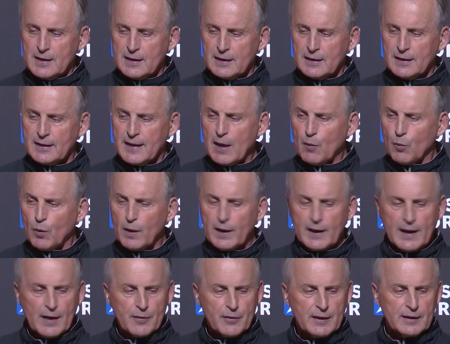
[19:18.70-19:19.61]
in that
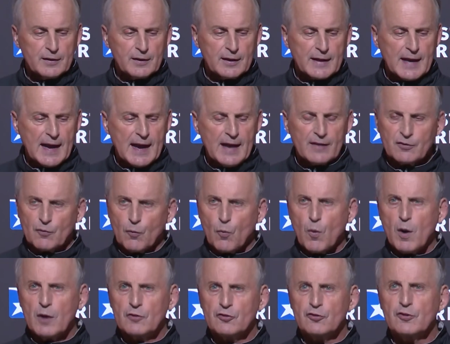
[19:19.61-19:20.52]
way, I think the guys have
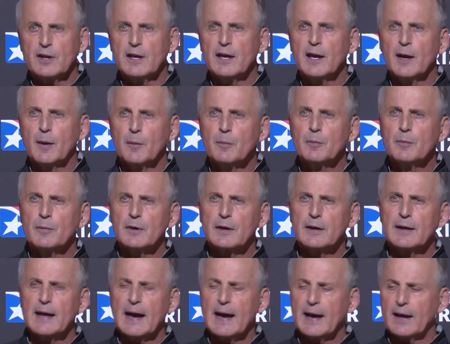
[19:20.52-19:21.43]
watched him, a
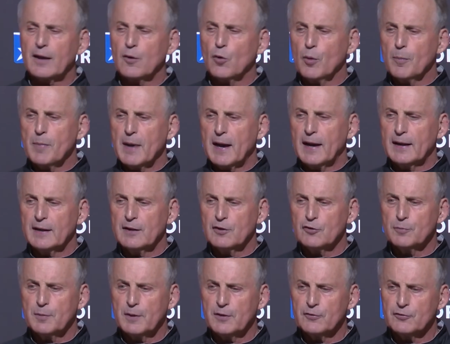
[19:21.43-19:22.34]
guy go about
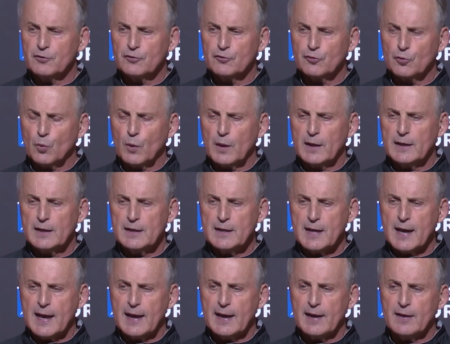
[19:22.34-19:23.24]
his business the way he
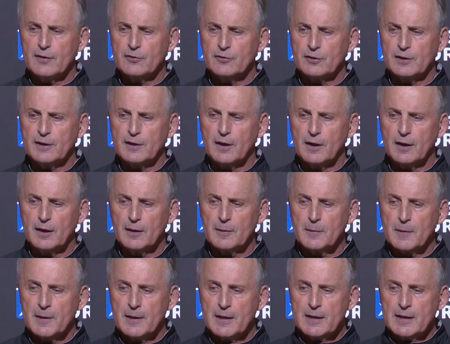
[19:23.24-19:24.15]
has, and uh,
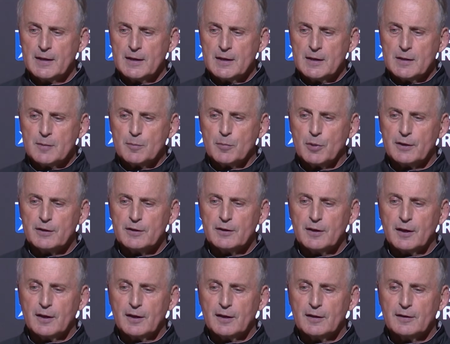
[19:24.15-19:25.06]
but
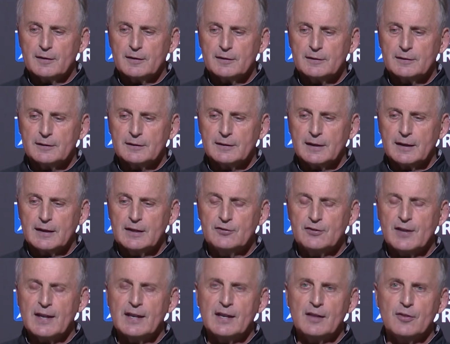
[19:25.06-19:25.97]
uh, he
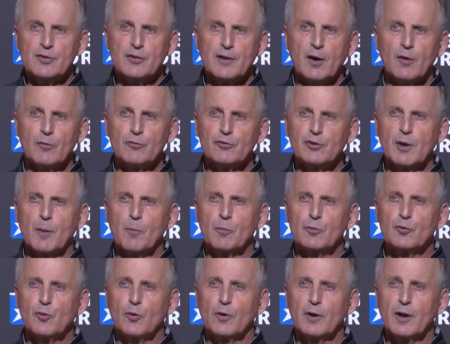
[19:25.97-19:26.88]
said he thought something
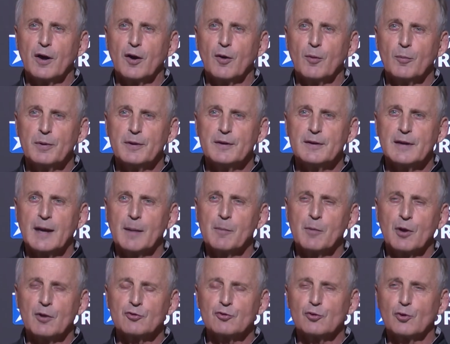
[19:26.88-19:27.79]
was going on, but I'm
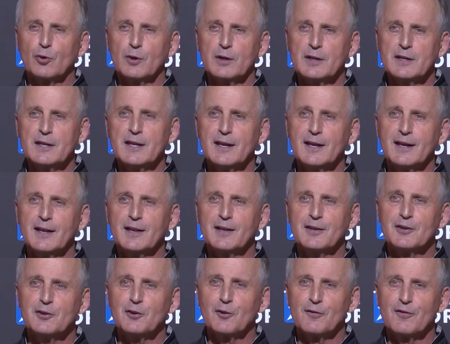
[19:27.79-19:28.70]
not sure he did
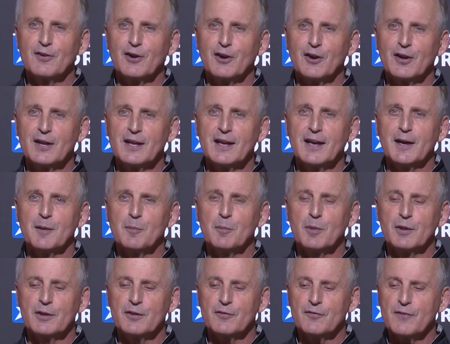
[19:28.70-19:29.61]
until the very end.
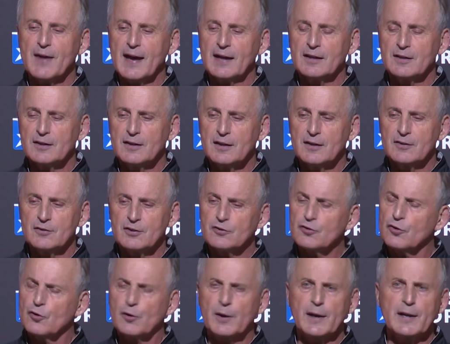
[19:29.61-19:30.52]
But the fact is,
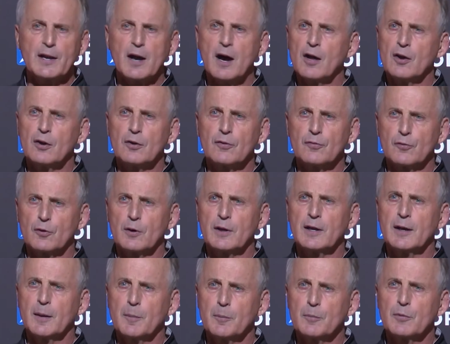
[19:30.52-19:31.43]
it's a great honor for
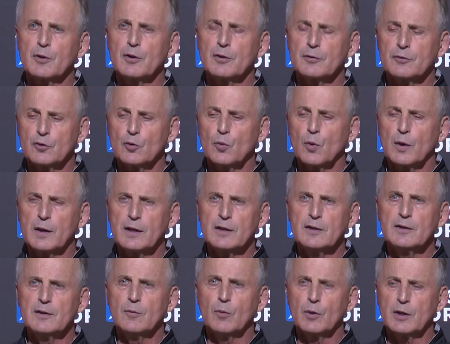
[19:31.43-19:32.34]
him to do what
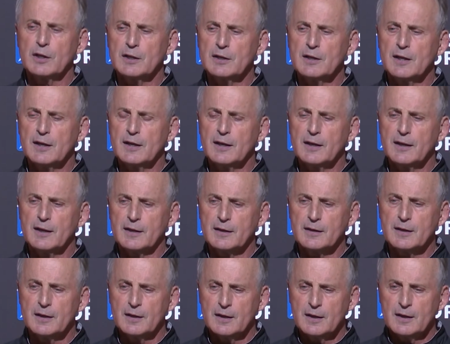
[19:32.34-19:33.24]
he what he did, and